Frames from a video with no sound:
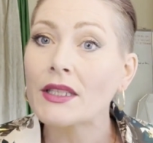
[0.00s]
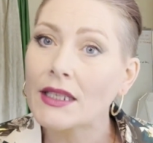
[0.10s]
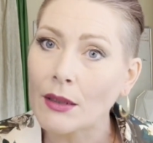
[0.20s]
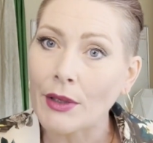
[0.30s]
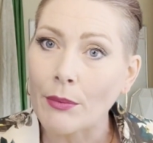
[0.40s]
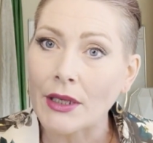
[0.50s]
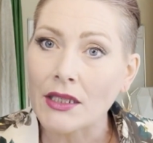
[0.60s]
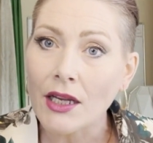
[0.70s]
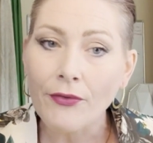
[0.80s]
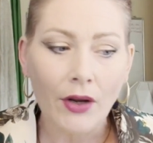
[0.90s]
going to be a bit
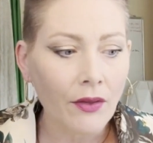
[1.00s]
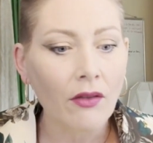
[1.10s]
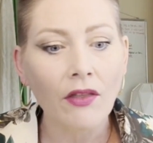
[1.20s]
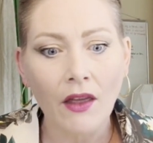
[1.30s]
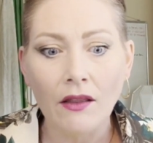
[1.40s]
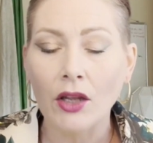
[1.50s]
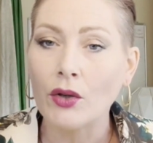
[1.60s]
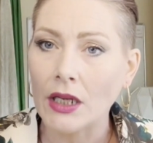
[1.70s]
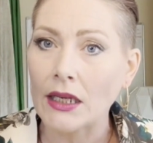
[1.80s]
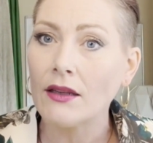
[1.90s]
different than the thing that you
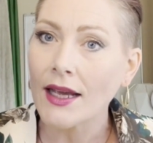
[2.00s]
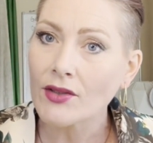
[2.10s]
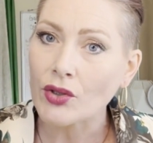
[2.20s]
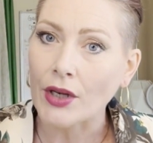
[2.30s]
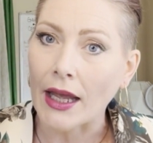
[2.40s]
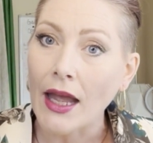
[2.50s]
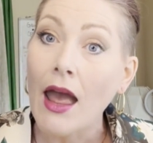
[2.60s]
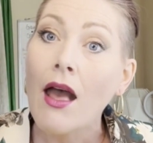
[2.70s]
needed yesterday.